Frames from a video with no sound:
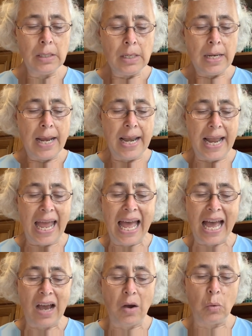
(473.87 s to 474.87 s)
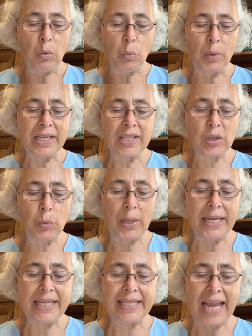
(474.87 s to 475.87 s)
Now we
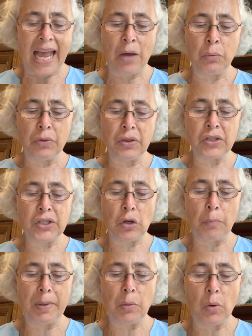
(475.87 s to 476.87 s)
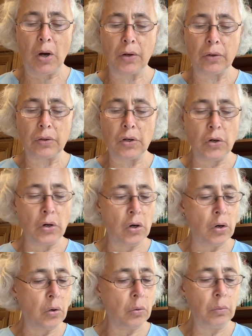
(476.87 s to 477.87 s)
squeeze out the soapy water.
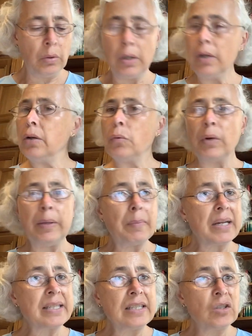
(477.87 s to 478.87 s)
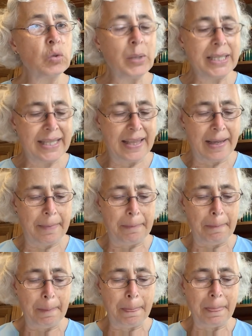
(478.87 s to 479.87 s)
No, we mustn't twist
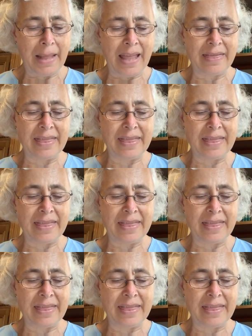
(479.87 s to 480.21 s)
them and